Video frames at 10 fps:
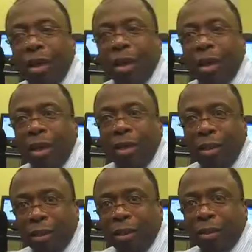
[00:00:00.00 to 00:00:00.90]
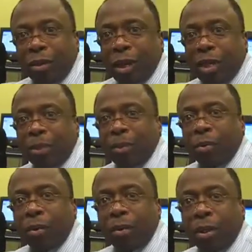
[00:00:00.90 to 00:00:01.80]
In addition to the tax
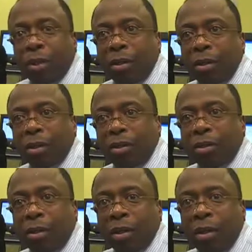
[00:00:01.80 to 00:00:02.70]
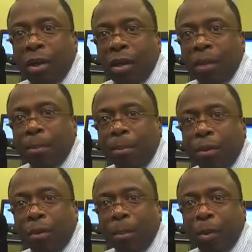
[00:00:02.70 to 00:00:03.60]
program, there's another
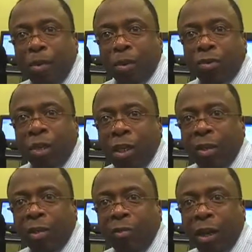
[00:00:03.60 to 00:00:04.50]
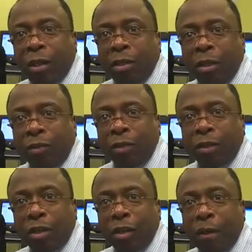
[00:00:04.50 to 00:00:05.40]
program called Strengthening Your Financial
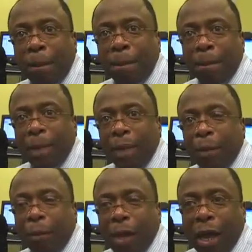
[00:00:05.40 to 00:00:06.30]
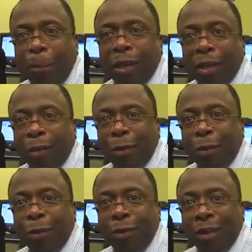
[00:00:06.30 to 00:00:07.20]
Future. Well, I put that on
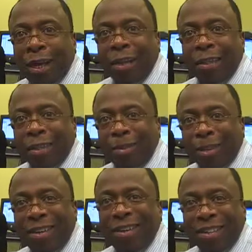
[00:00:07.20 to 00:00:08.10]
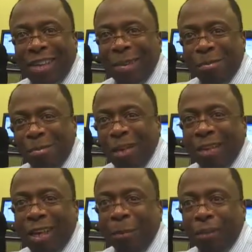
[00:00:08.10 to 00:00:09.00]
hold during the tax season because my
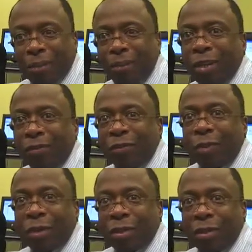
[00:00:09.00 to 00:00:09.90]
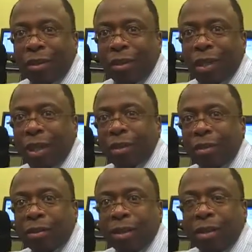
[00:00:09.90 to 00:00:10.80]
time is really focused on the
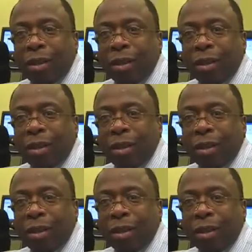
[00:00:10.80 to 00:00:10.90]
taxes.